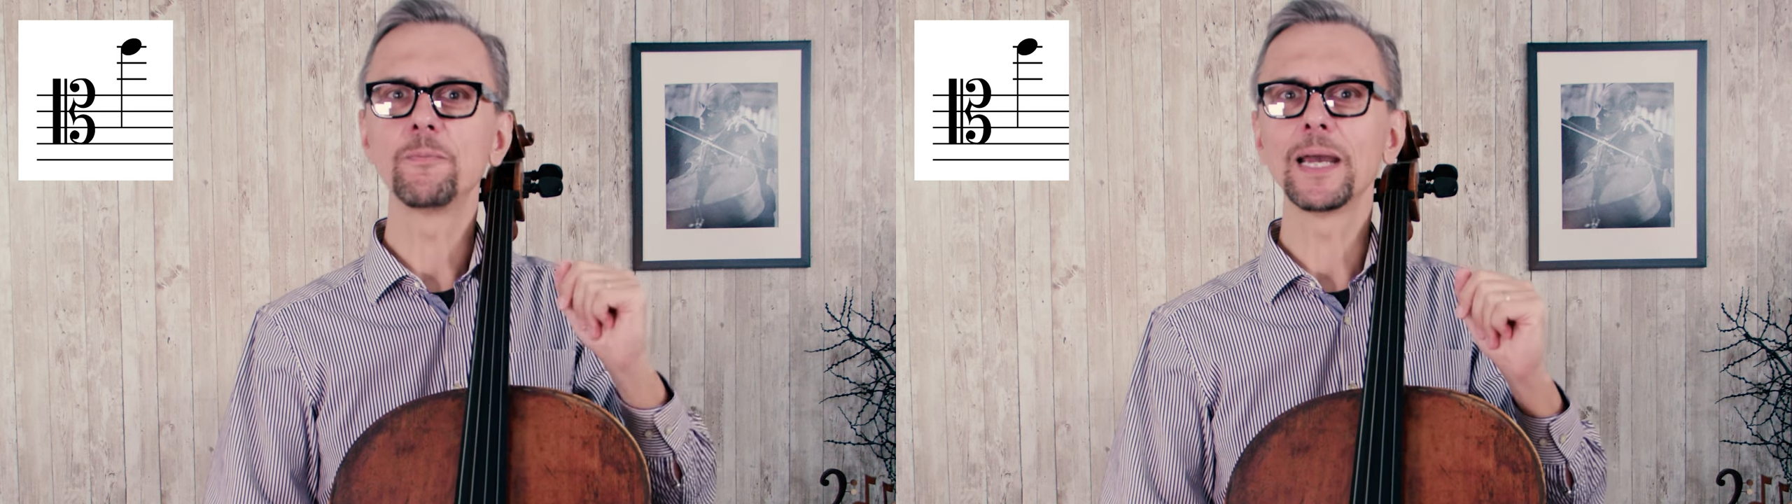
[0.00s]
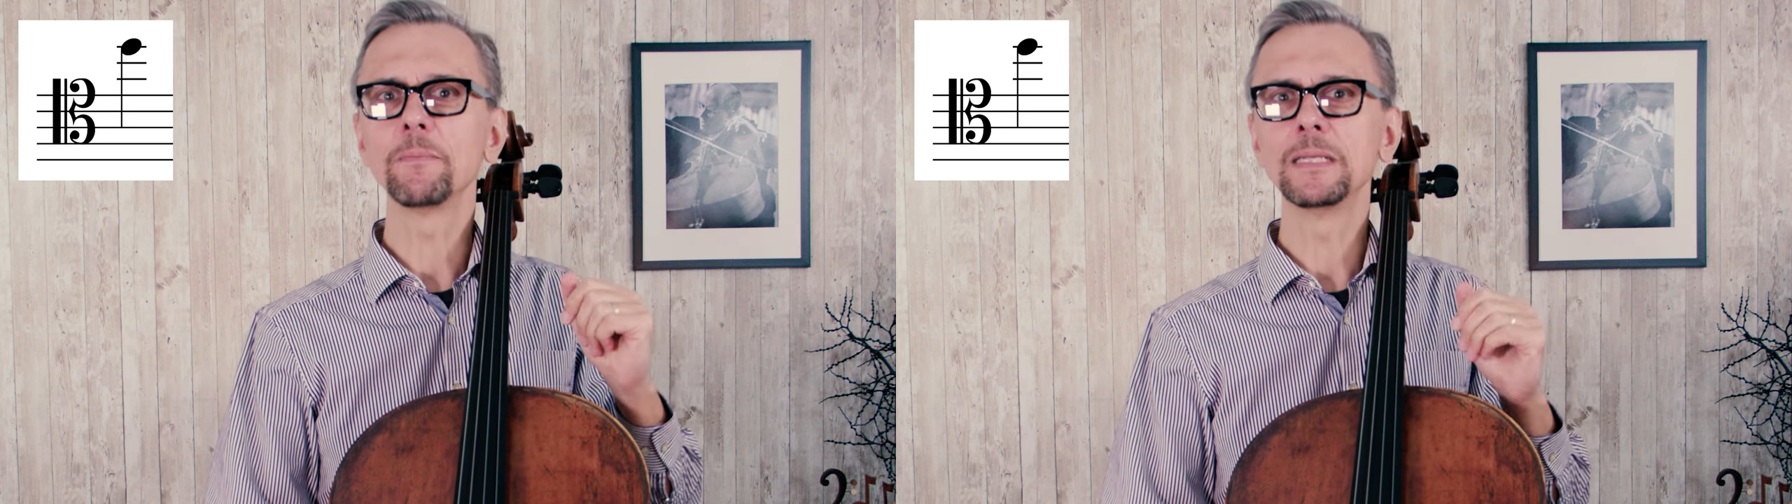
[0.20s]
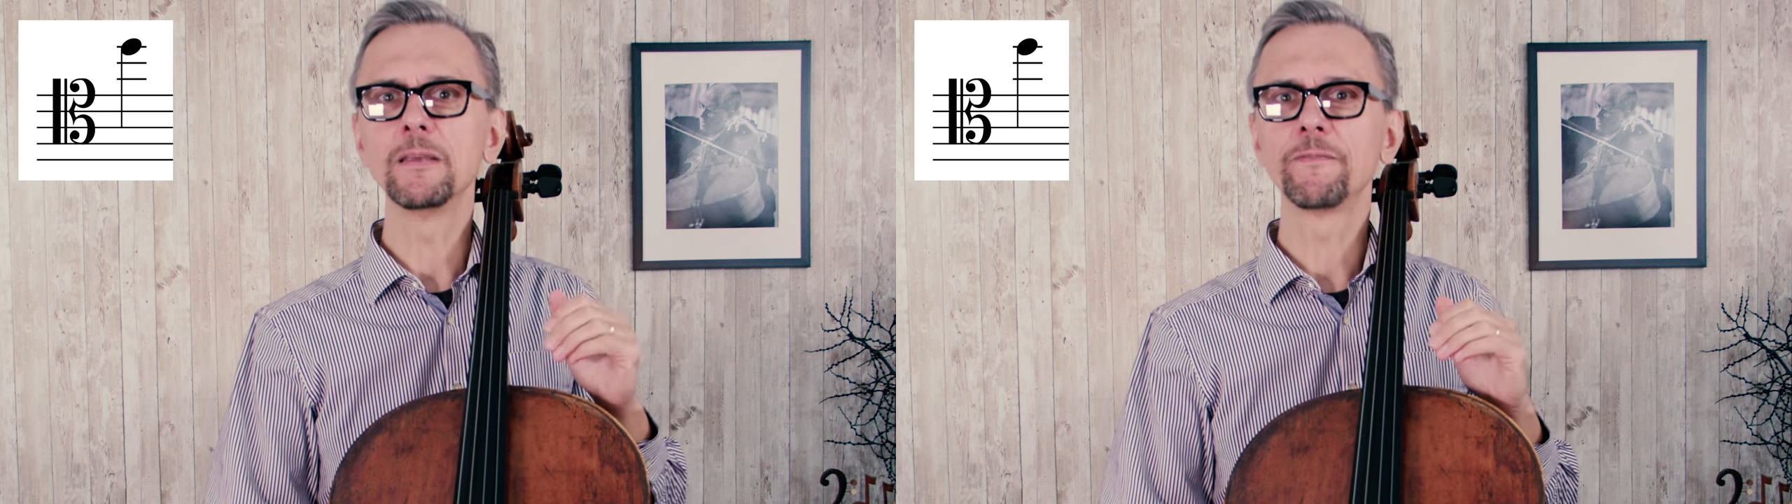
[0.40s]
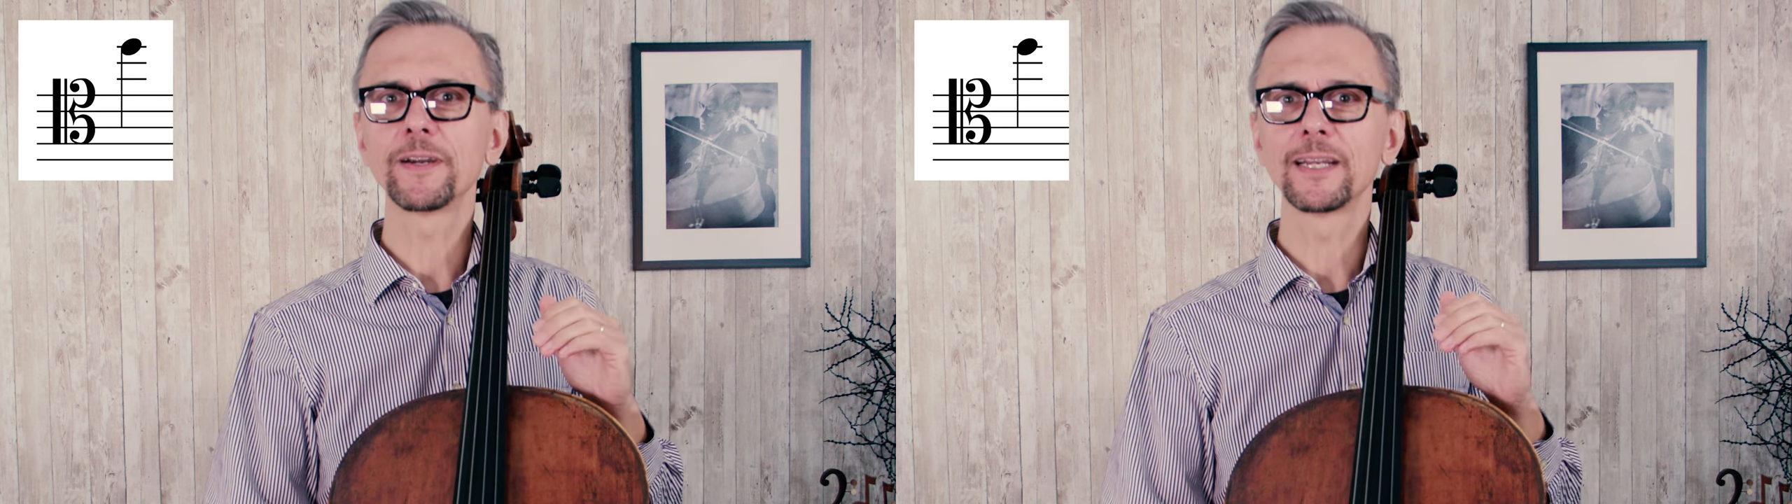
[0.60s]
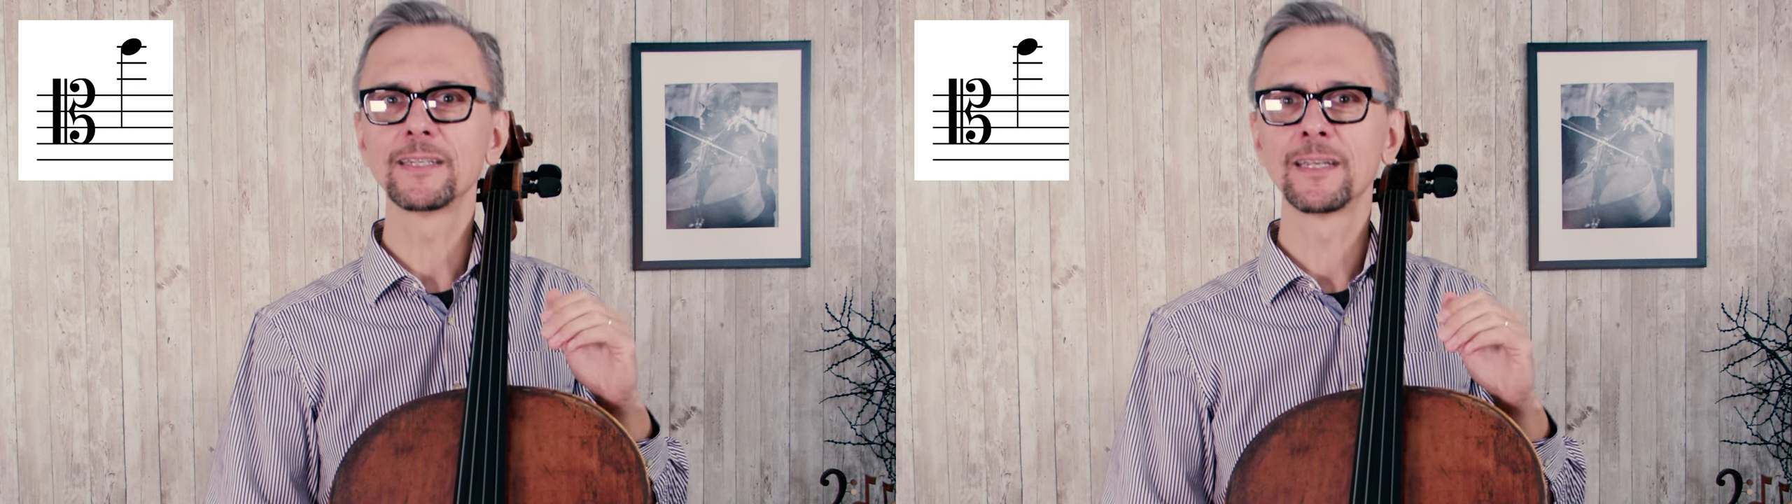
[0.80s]
might be
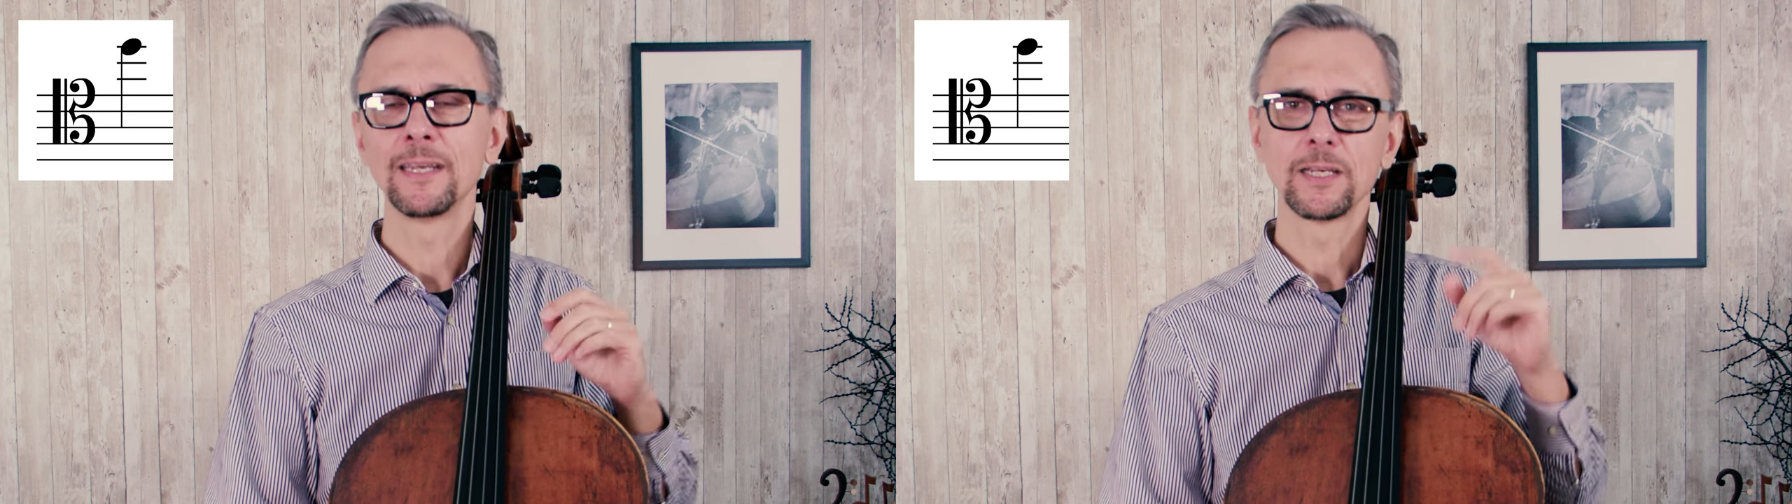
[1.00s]
different.